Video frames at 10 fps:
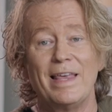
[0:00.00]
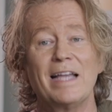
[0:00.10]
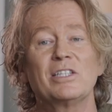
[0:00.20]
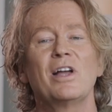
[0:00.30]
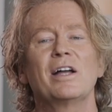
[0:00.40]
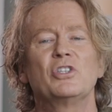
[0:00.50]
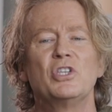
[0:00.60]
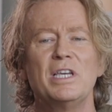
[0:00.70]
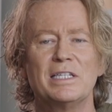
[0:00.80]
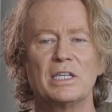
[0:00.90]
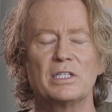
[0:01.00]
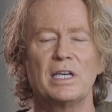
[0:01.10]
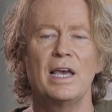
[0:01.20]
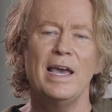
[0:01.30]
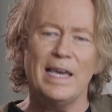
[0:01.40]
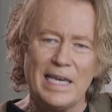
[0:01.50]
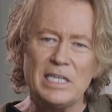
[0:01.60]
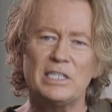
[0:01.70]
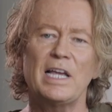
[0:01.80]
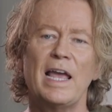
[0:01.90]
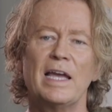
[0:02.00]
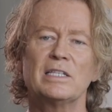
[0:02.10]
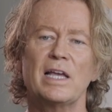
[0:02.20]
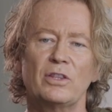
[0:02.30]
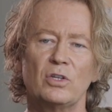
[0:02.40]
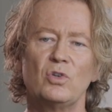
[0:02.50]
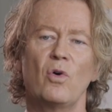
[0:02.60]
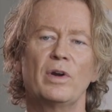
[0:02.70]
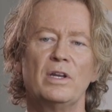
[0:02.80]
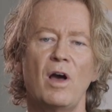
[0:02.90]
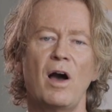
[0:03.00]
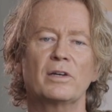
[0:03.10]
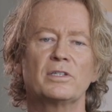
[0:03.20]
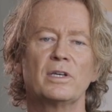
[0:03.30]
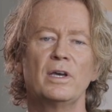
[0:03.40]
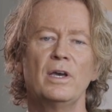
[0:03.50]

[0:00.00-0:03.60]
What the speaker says: That's not Jesus. He stands at the door and he knocks.